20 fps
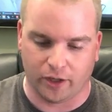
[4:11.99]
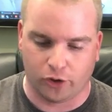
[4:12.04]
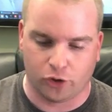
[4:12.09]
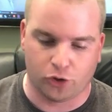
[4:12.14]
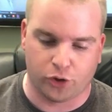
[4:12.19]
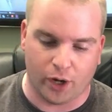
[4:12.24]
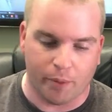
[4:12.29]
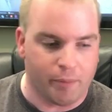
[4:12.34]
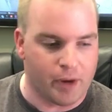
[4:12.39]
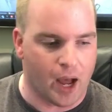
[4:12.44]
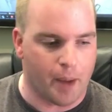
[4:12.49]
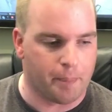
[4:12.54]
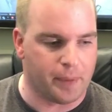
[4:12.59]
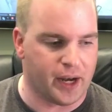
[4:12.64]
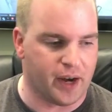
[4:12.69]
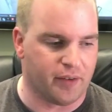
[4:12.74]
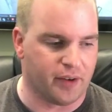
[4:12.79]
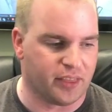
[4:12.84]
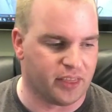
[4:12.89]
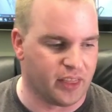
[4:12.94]
trimmed up
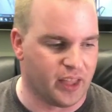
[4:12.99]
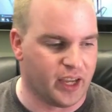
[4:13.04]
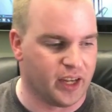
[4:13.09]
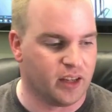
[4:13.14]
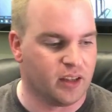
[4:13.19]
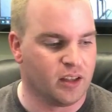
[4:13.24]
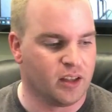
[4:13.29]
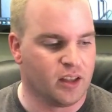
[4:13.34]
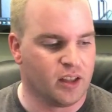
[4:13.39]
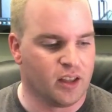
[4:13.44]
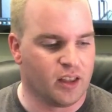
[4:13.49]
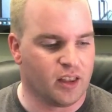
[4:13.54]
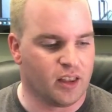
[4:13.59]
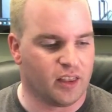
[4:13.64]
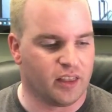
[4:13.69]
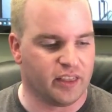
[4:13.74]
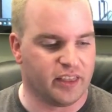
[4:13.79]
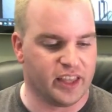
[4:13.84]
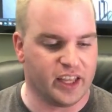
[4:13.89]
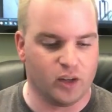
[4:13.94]
and everything,
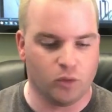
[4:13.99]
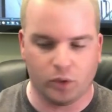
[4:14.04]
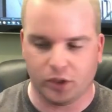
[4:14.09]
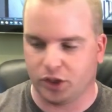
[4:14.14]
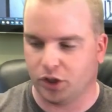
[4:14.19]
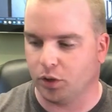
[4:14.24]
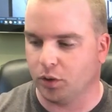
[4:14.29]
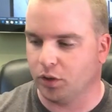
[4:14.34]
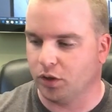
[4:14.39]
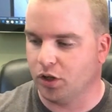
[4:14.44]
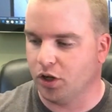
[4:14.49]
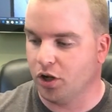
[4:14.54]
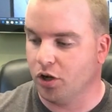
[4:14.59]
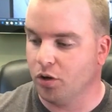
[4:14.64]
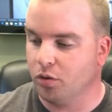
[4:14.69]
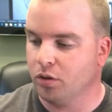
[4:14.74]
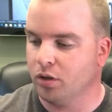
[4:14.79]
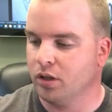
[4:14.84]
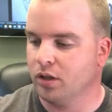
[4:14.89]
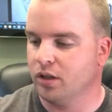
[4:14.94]
then what you'd
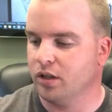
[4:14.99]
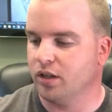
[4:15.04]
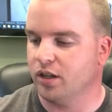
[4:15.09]
do